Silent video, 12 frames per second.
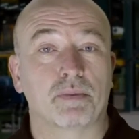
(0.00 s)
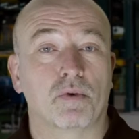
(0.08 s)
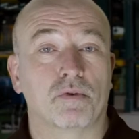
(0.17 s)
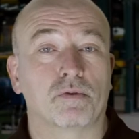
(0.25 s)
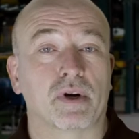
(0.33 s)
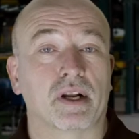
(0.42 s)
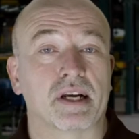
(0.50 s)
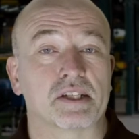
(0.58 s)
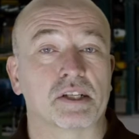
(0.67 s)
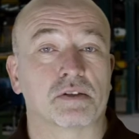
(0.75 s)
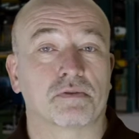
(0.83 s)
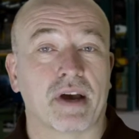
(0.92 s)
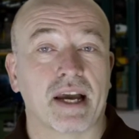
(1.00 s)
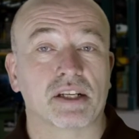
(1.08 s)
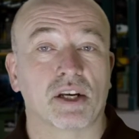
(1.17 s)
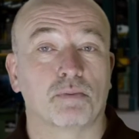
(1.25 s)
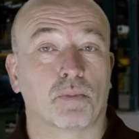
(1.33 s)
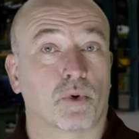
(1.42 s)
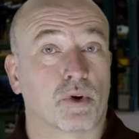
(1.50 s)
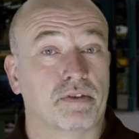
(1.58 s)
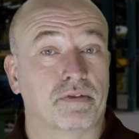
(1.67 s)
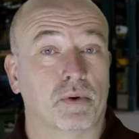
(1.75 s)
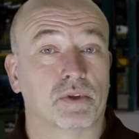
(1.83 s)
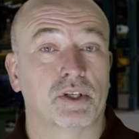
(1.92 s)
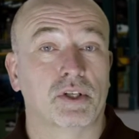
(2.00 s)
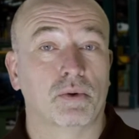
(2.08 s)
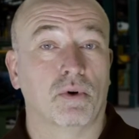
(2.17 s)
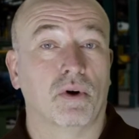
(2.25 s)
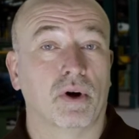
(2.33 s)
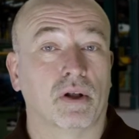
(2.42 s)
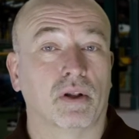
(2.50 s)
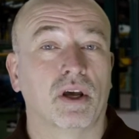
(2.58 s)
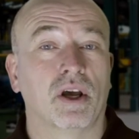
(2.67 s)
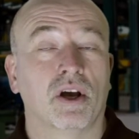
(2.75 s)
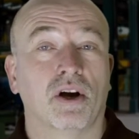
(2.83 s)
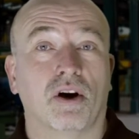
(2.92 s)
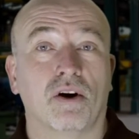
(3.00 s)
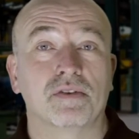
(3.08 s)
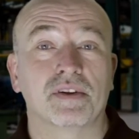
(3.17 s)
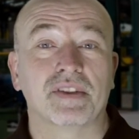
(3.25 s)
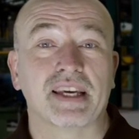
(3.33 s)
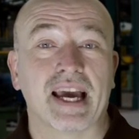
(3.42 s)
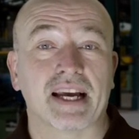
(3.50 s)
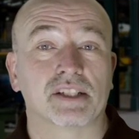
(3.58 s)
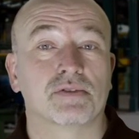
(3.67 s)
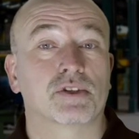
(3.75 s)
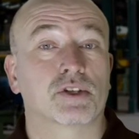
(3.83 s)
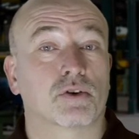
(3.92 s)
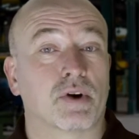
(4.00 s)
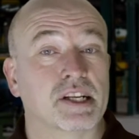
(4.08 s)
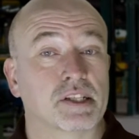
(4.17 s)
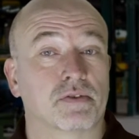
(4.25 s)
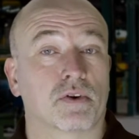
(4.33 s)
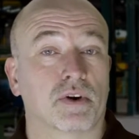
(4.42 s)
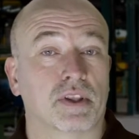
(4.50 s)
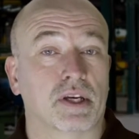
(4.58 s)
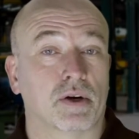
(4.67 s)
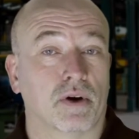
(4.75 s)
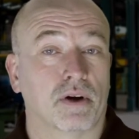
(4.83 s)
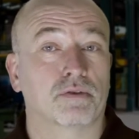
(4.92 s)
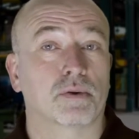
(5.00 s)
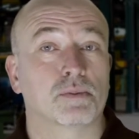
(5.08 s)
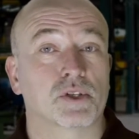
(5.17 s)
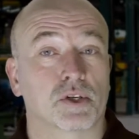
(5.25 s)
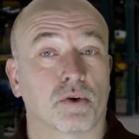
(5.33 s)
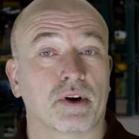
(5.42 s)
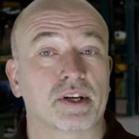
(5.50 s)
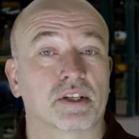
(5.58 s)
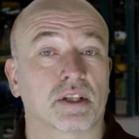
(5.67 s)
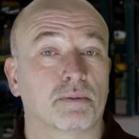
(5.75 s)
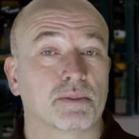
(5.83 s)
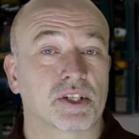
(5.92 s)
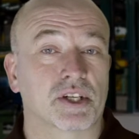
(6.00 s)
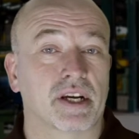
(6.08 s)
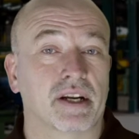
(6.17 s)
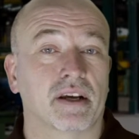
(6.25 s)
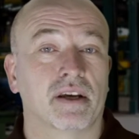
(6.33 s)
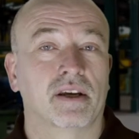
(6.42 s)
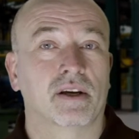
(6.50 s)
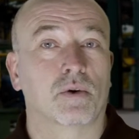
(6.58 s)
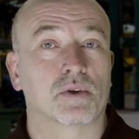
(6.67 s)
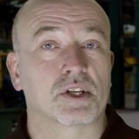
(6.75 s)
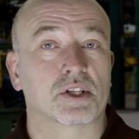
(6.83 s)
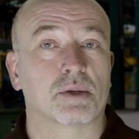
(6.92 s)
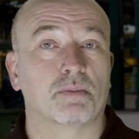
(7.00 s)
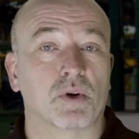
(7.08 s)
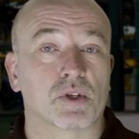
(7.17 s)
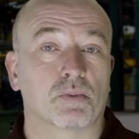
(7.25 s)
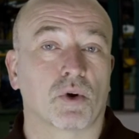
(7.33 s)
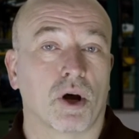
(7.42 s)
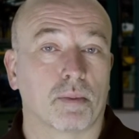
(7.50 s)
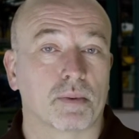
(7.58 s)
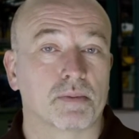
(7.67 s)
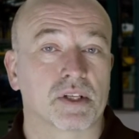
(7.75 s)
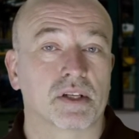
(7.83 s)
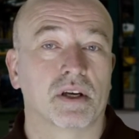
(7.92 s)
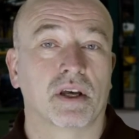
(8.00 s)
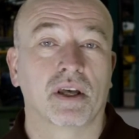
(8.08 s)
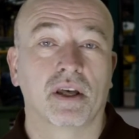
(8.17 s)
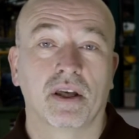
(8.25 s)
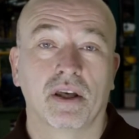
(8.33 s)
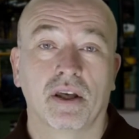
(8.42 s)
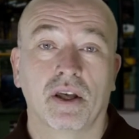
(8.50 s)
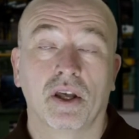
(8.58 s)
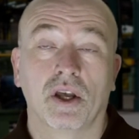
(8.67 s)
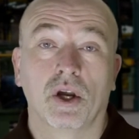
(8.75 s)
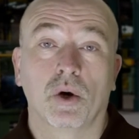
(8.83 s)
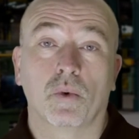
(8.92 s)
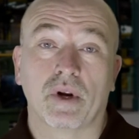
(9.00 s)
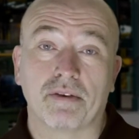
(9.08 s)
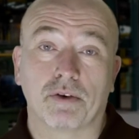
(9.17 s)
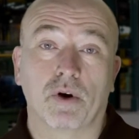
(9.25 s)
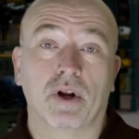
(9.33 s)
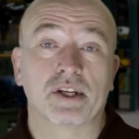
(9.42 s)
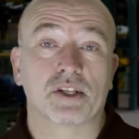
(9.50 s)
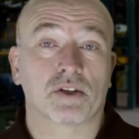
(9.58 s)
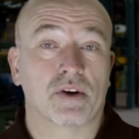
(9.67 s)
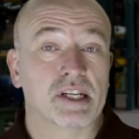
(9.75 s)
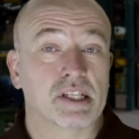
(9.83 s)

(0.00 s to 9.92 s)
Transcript: people realize this fact and pre-filter new oil, often the act of transferring the oil from storage to the machine causes the most problems. Whenever oil is